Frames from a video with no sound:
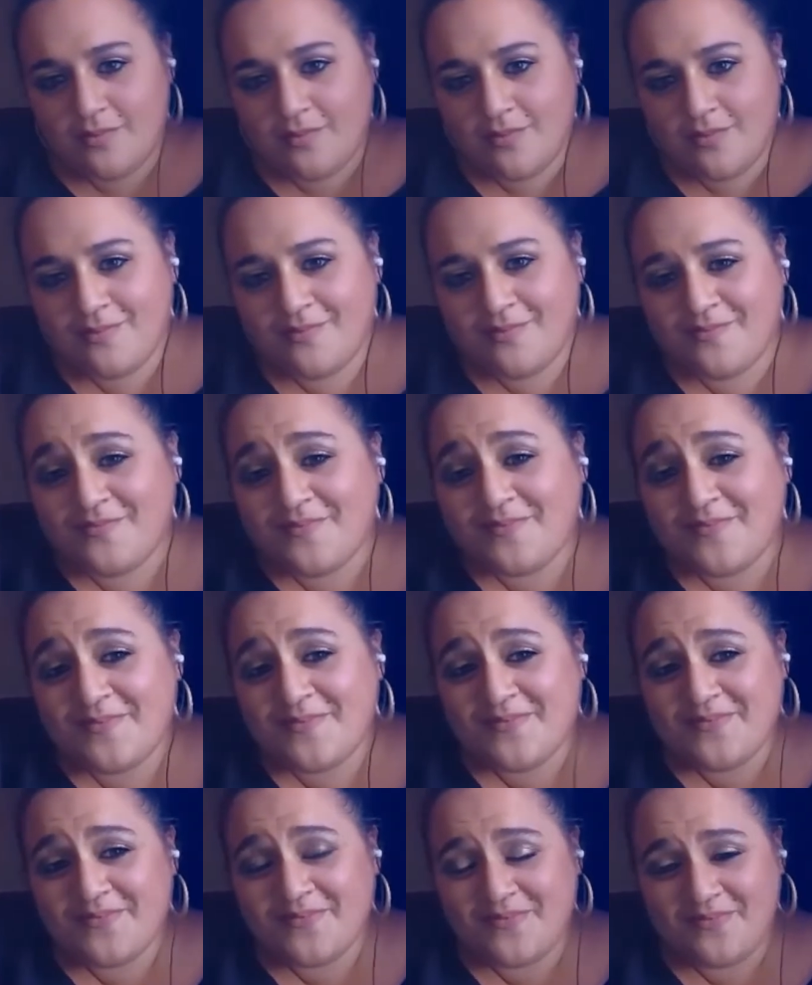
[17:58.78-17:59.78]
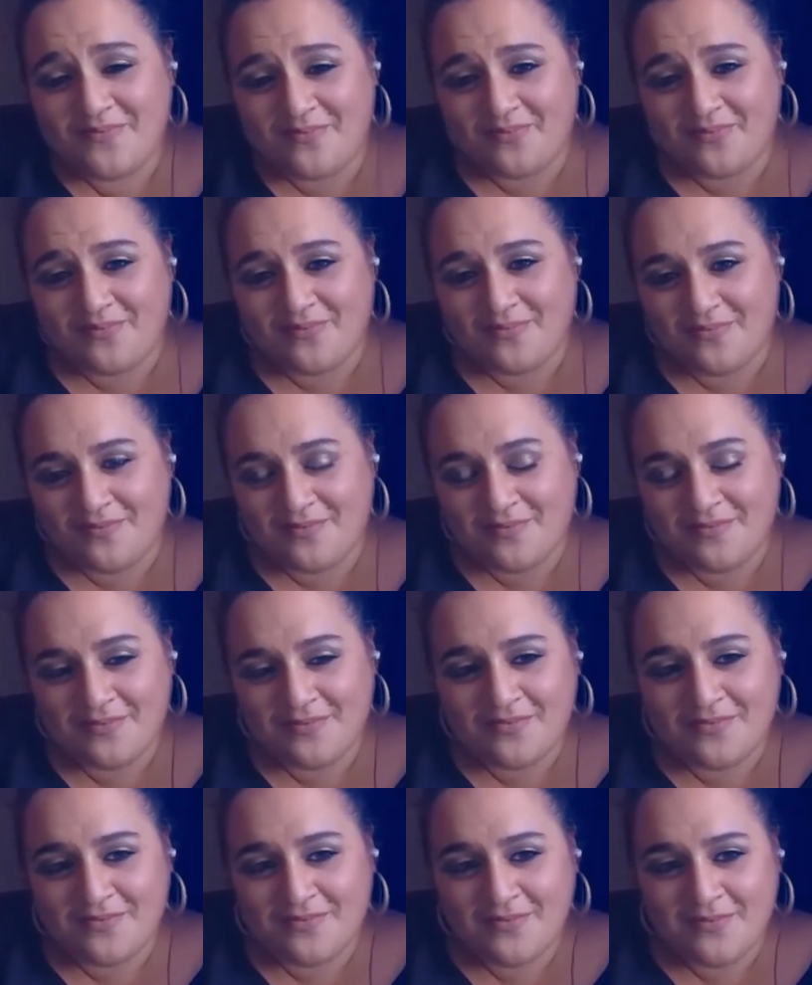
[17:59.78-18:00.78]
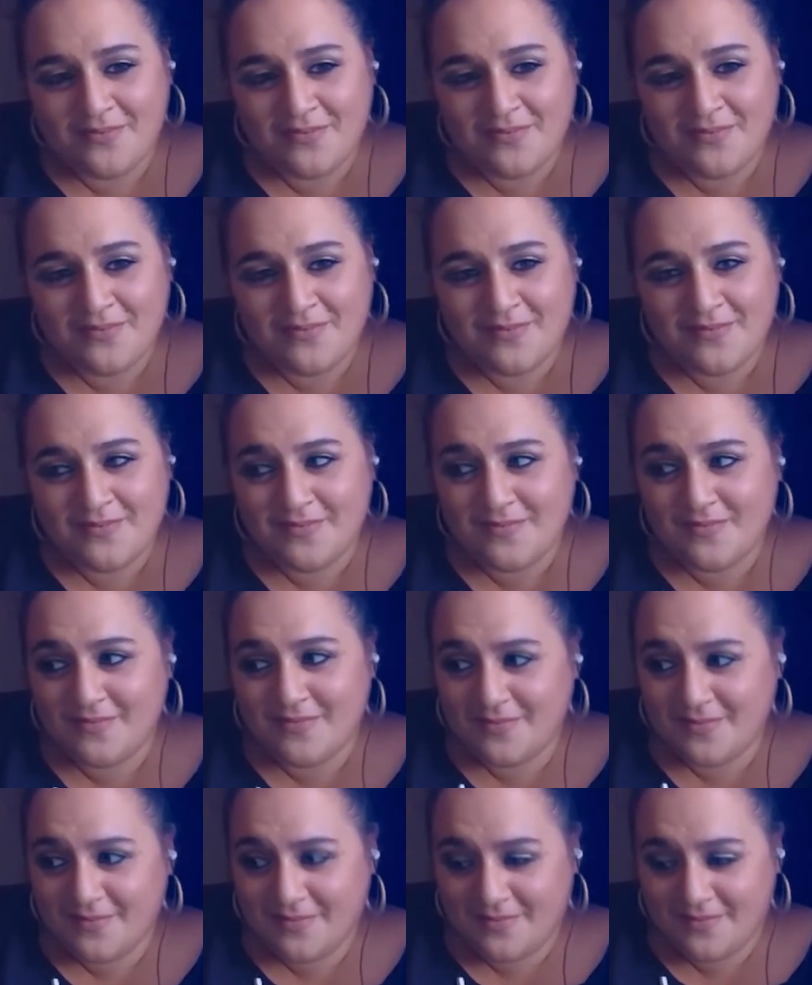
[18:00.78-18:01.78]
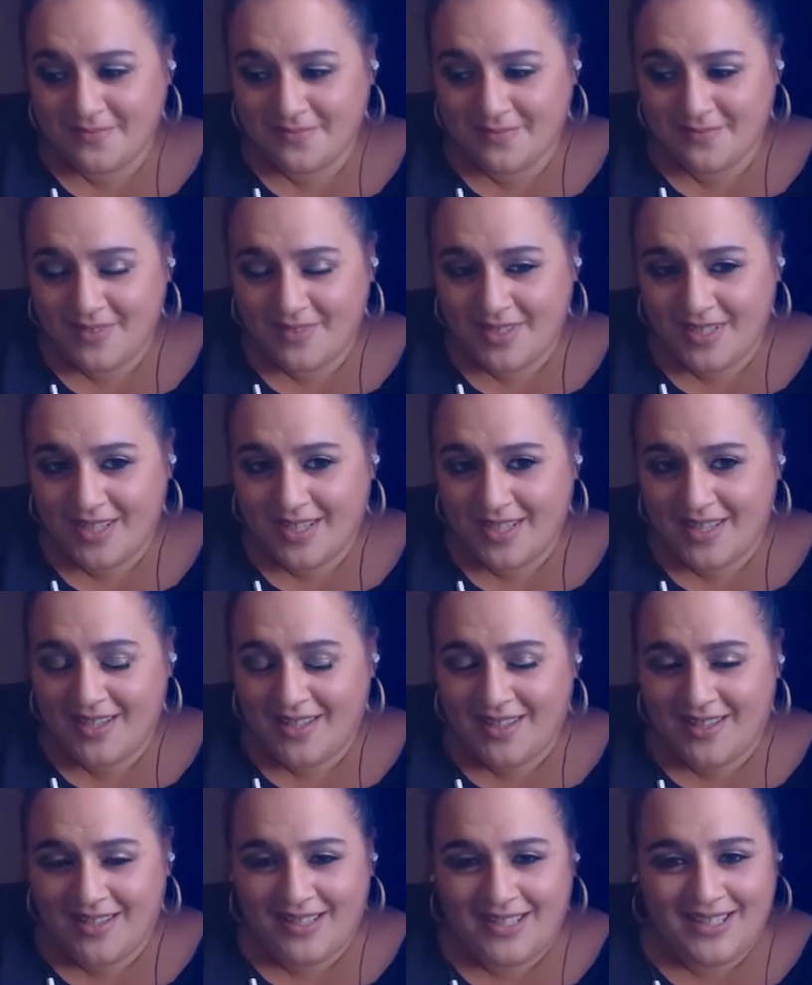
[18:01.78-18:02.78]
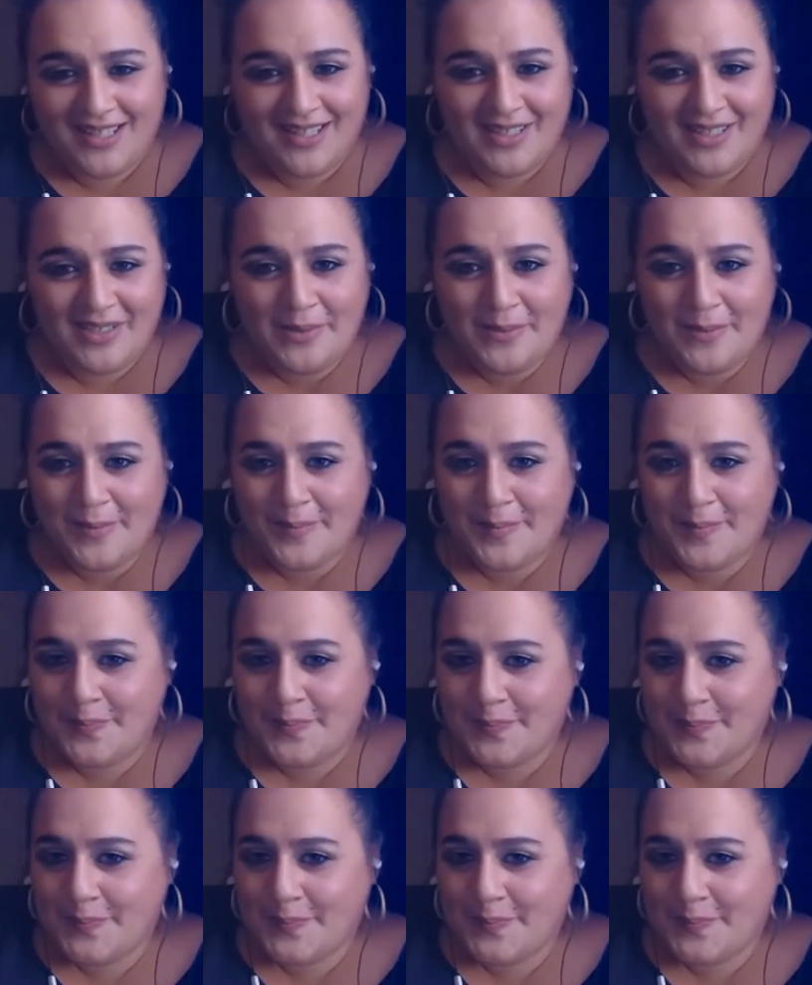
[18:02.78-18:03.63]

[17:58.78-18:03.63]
[no speech]